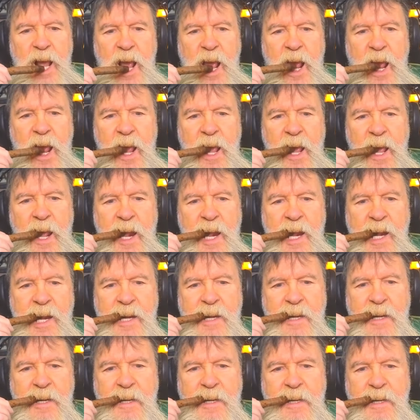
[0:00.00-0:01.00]
And I
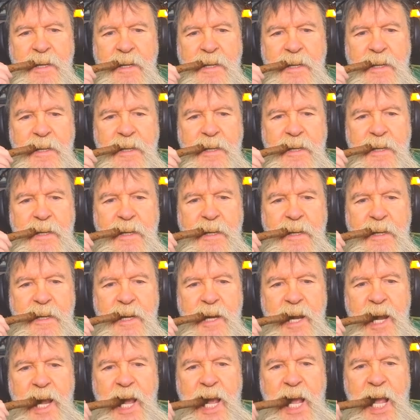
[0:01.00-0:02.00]
said, Well, why did you
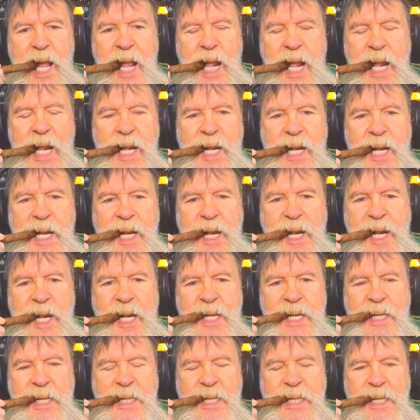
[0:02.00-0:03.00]
do that? You just
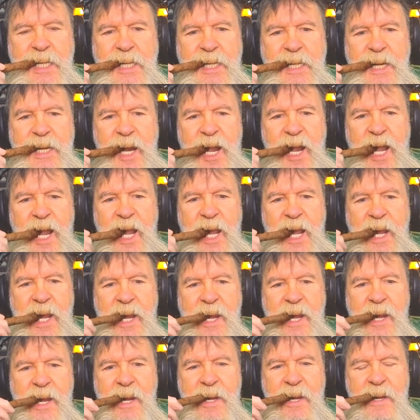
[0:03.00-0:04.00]
killed our team.
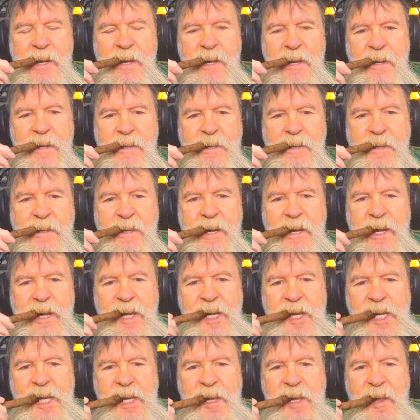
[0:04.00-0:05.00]
What do you think he's
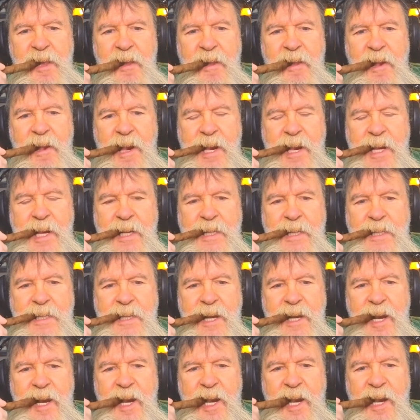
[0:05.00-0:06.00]
going to do? He's just going to,
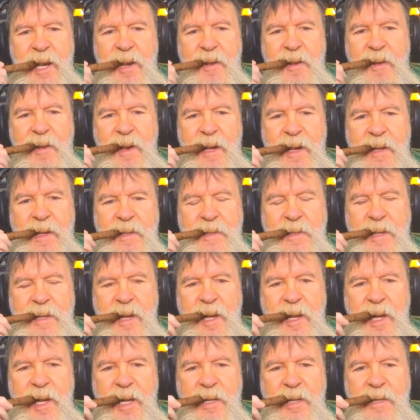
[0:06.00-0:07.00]
t- uh, to the people
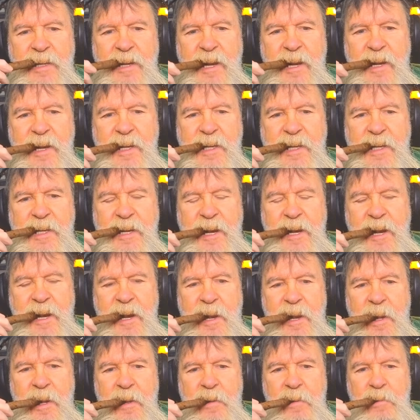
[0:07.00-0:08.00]
that propositioned you.
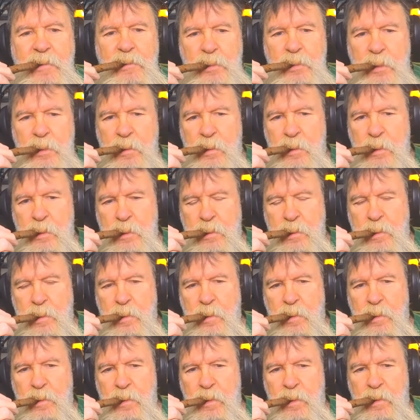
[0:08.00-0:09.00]

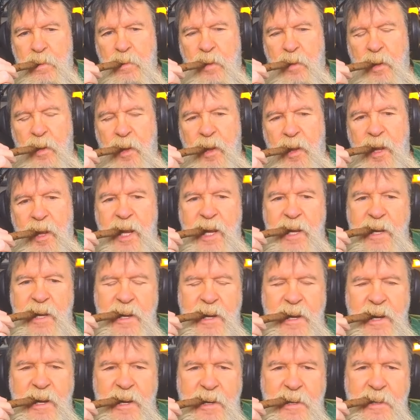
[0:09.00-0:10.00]
Um,
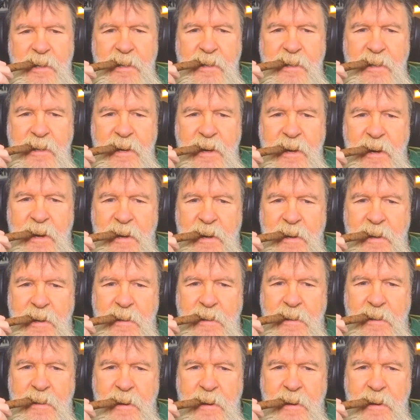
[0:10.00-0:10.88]
there's one more thing I want to add.